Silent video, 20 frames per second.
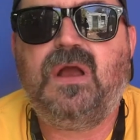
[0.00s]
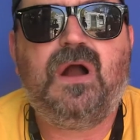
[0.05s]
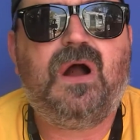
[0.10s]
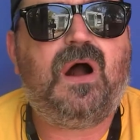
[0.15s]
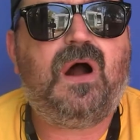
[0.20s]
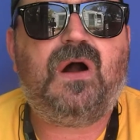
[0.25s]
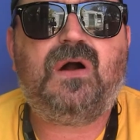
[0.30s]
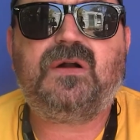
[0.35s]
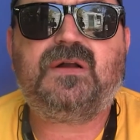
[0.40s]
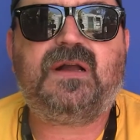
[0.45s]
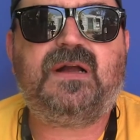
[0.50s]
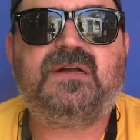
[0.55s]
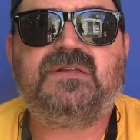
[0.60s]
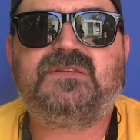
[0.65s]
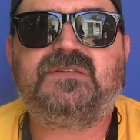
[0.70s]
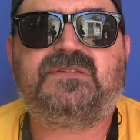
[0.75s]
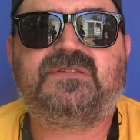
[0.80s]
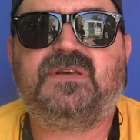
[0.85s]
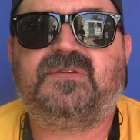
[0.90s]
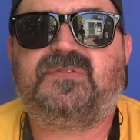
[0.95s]
all
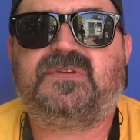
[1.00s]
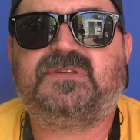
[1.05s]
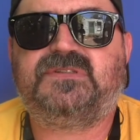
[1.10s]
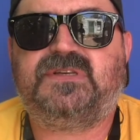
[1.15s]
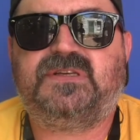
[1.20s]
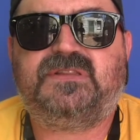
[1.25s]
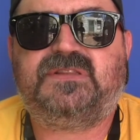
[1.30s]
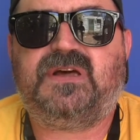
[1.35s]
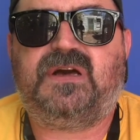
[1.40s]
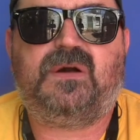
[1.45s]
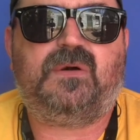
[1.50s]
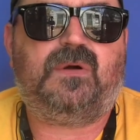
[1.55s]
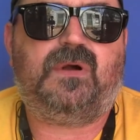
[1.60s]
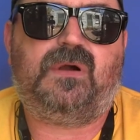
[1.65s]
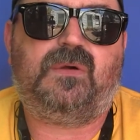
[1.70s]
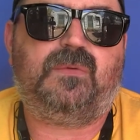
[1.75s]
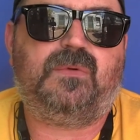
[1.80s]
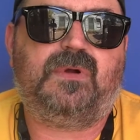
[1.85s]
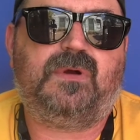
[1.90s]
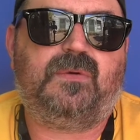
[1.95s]
kinds of stuff because they thought,
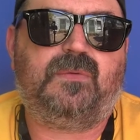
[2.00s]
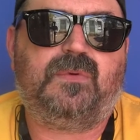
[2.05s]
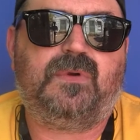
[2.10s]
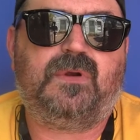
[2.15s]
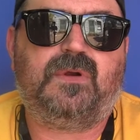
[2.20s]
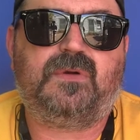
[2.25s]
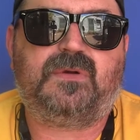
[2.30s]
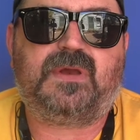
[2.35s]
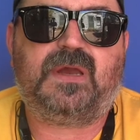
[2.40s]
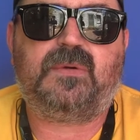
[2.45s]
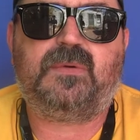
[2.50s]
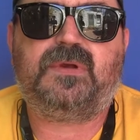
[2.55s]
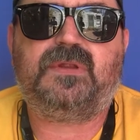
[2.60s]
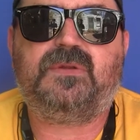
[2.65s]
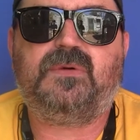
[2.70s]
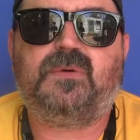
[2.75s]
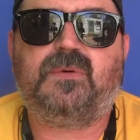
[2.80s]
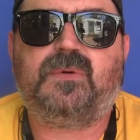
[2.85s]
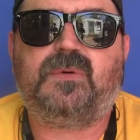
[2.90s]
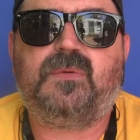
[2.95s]
well, oh, well, we're okay, we
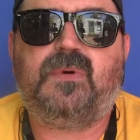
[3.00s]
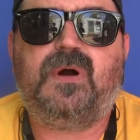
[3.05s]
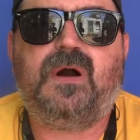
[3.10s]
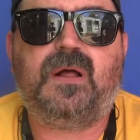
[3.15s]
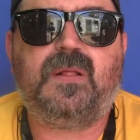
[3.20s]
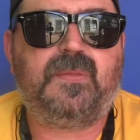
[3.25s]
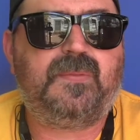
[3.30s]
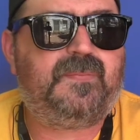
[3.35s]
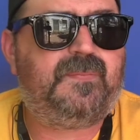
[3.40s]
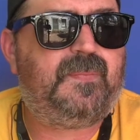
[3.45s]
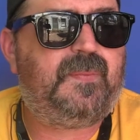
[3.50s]
can do what we want.